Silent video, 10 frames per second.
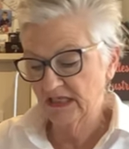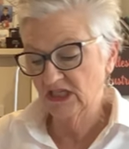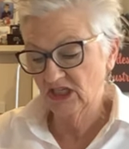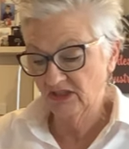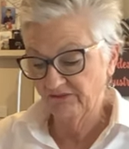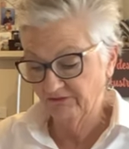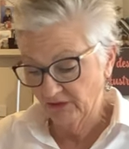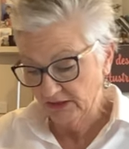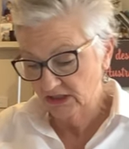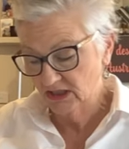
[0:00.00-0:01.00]
it to the
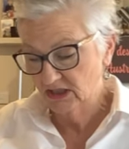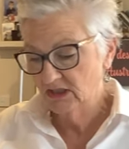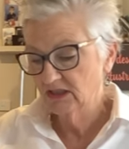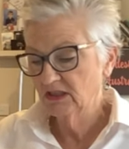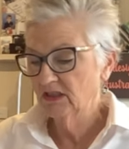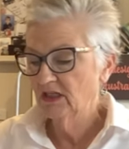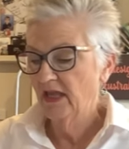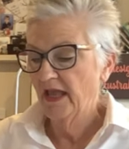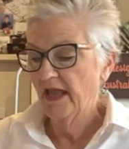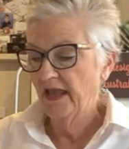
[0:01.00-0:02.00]
front
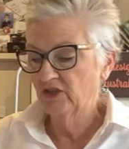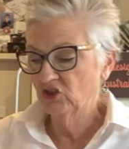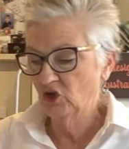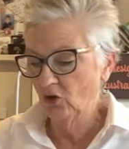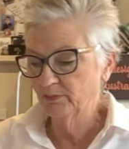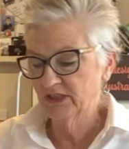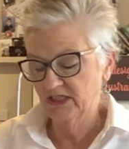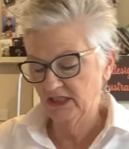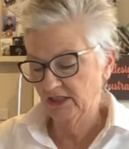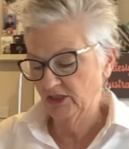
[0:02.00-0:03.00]
and top
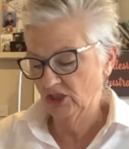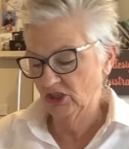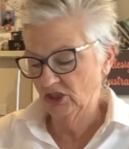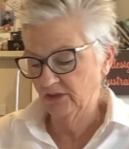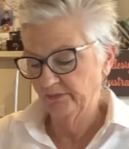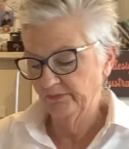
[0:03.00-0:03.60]
stitch